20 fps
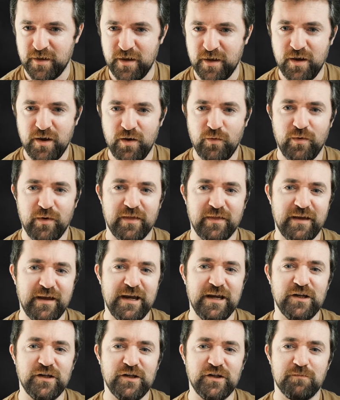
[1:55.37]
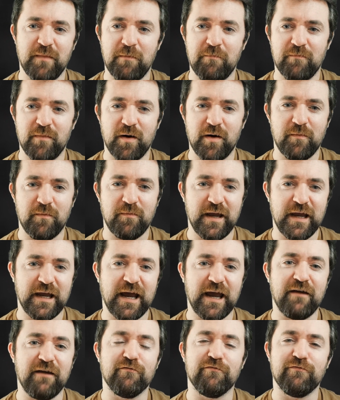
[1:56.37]
with each member being
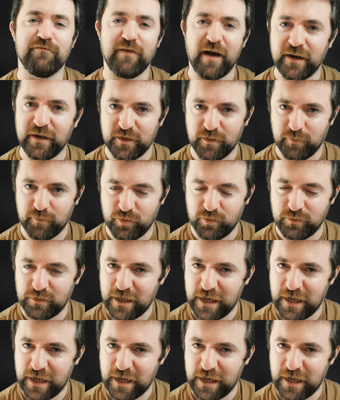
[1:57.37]
a valuable